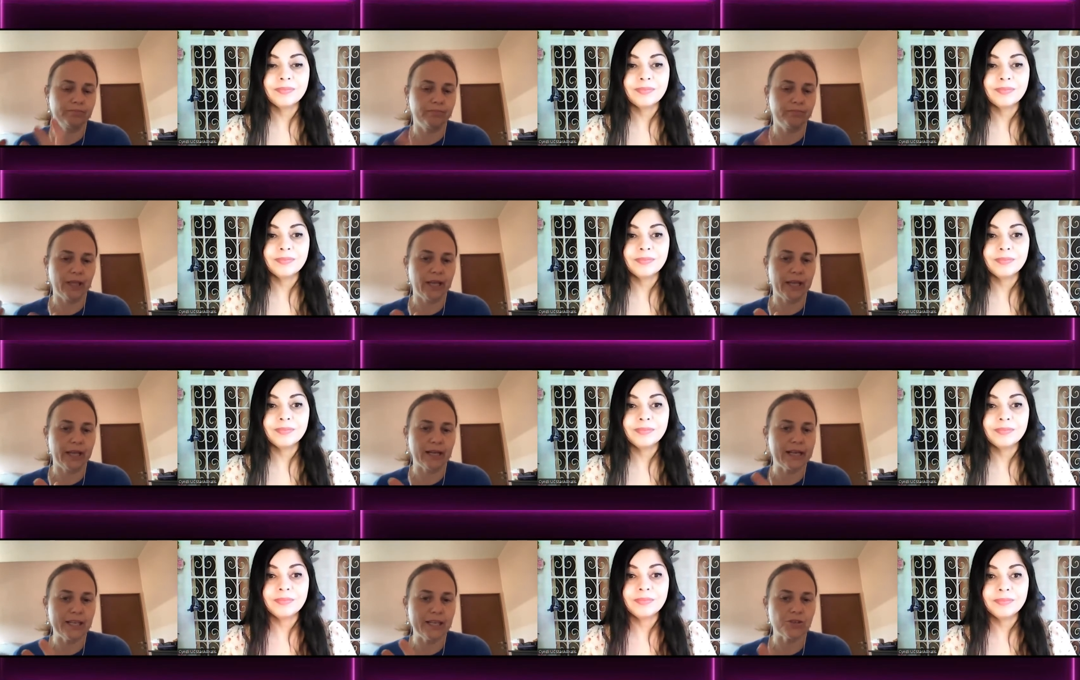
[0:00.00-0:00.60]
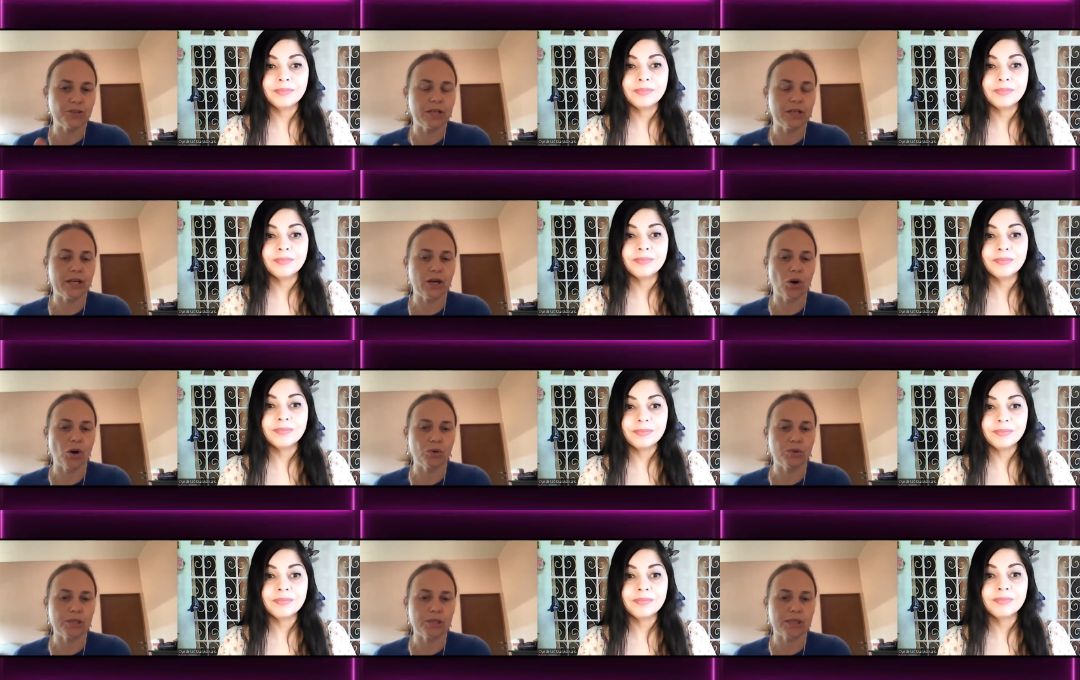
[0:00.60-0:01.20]
Speaker 1: like literally a
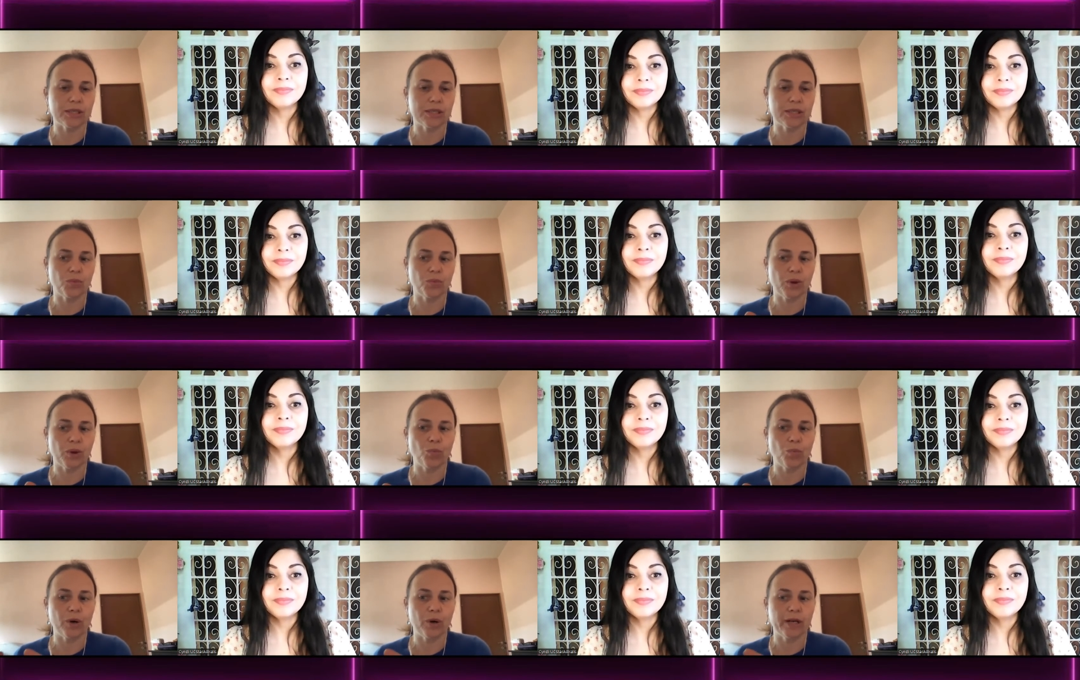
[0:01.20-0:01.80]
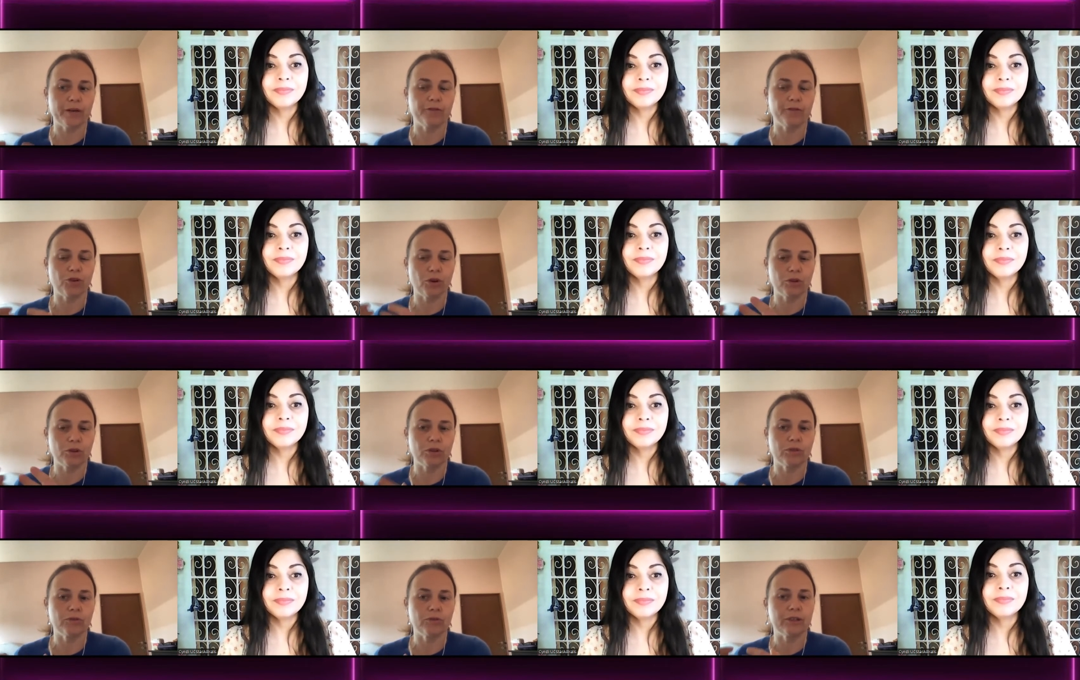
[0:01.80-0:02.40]
concert, we were in
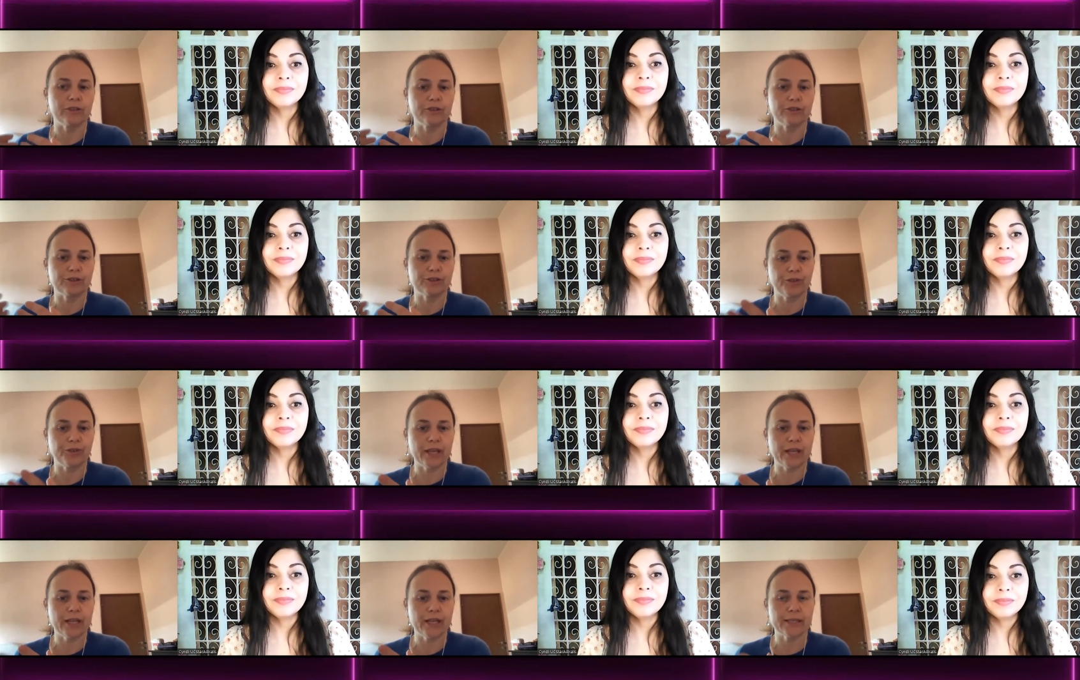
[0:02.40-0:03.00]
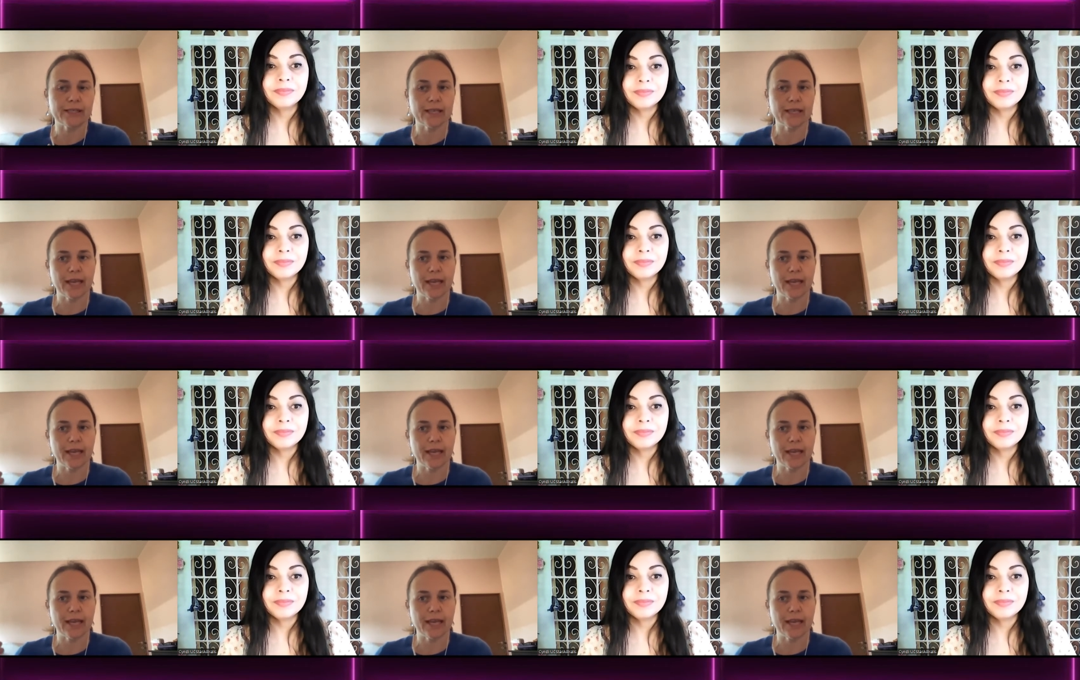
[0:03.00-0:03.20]
front of the Sphinx,